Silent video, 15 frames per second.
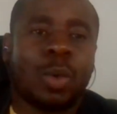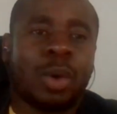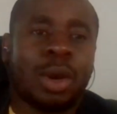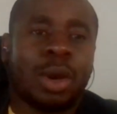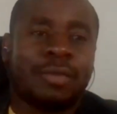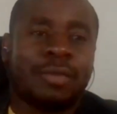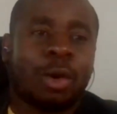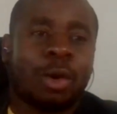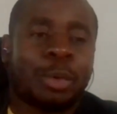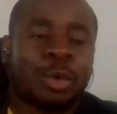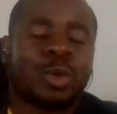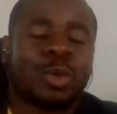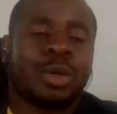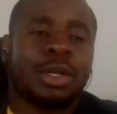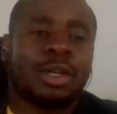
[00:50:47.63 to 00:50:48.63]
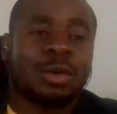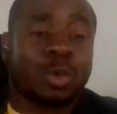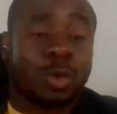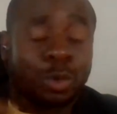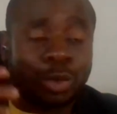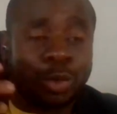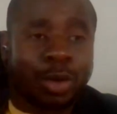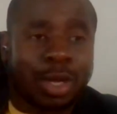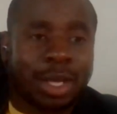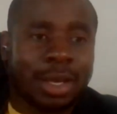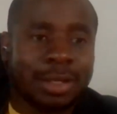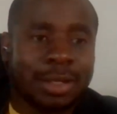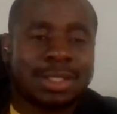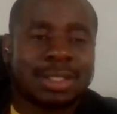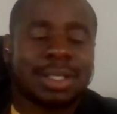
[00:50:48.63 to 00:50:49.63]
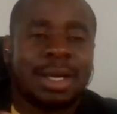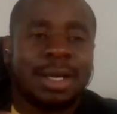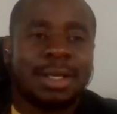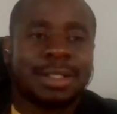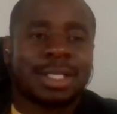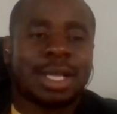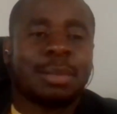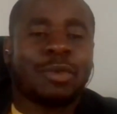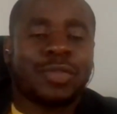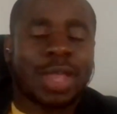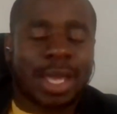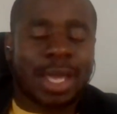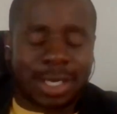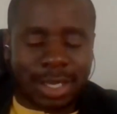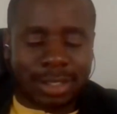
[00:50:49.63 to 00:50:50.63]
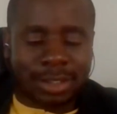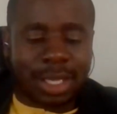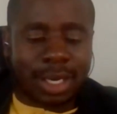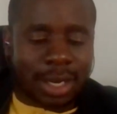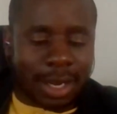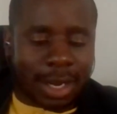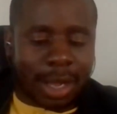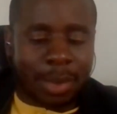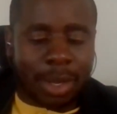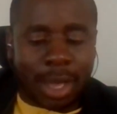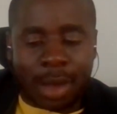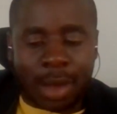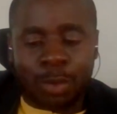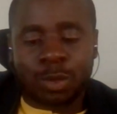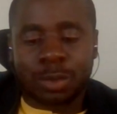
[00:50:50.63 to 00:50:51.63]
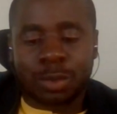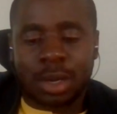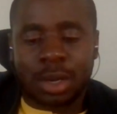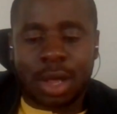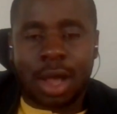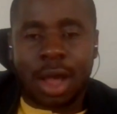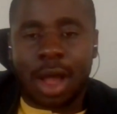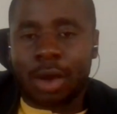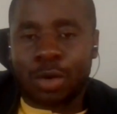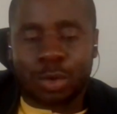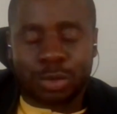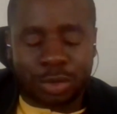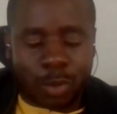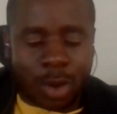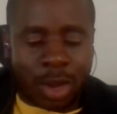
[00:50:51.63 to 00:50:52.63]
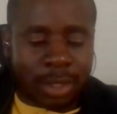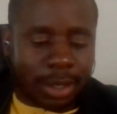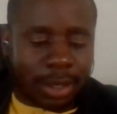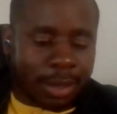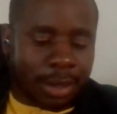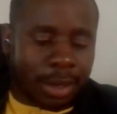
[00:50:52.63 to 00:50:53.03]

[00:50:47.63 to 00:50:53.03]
will have an opportunity to showcase some of the ideas that are coming out across the world.